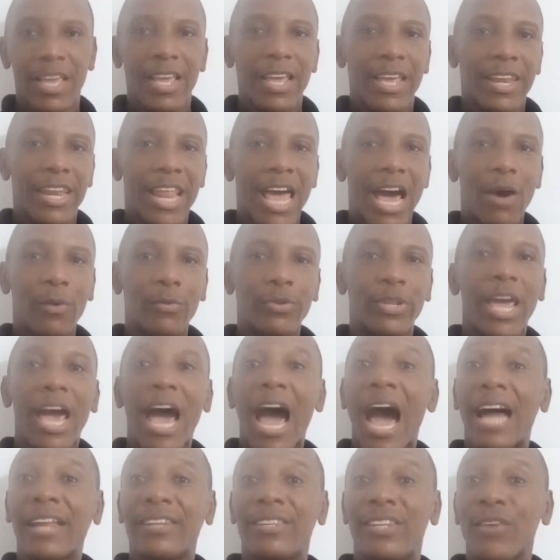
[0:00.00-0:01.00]
Now, there
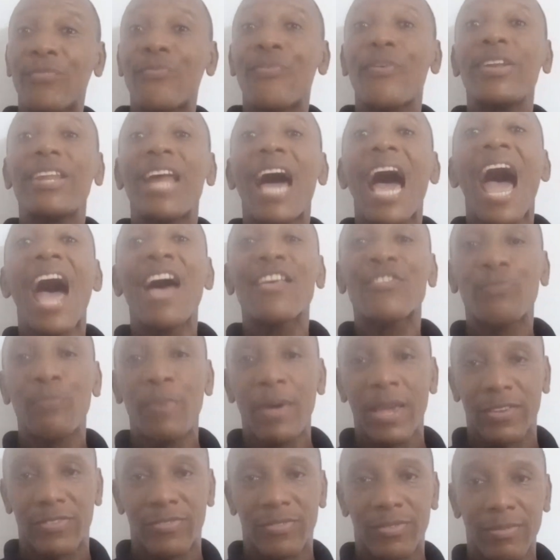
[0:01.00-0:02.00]
are different
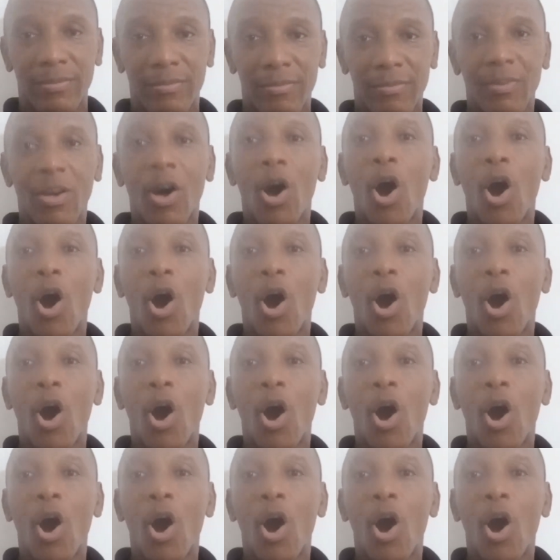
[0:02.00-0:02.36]
aspects